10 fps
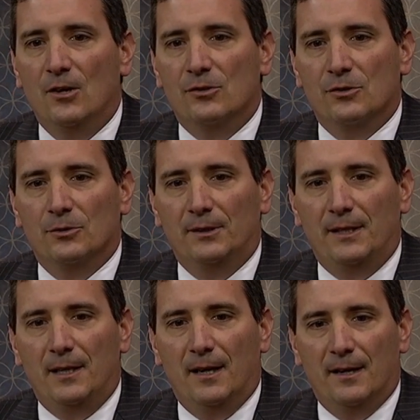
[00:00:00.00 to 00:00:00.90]

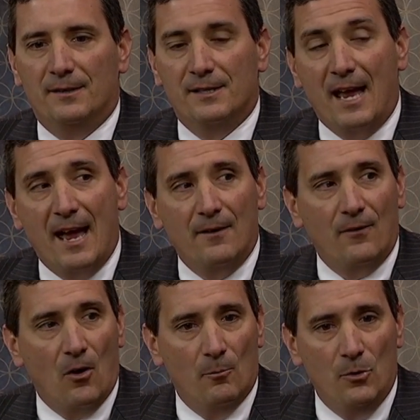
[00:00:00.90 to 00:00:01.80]
Certainly staff
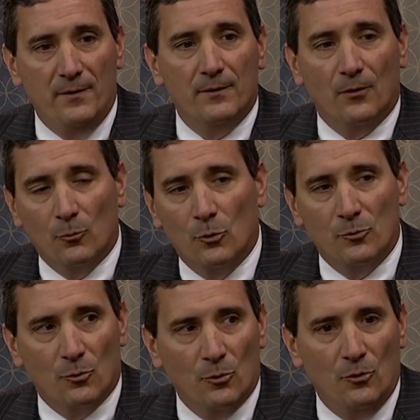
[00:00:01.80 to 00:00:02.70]
are moving from room
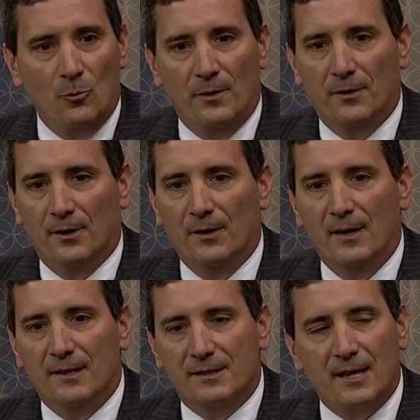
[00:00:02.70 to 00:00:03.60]
to room with their
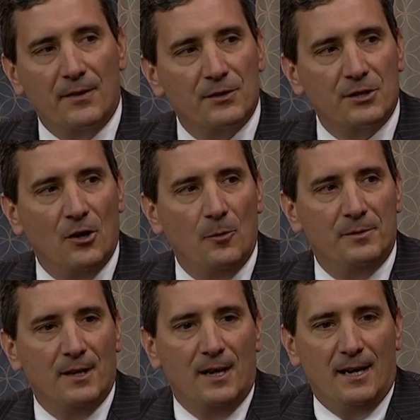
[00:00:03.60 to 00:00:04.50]
stethoscopes.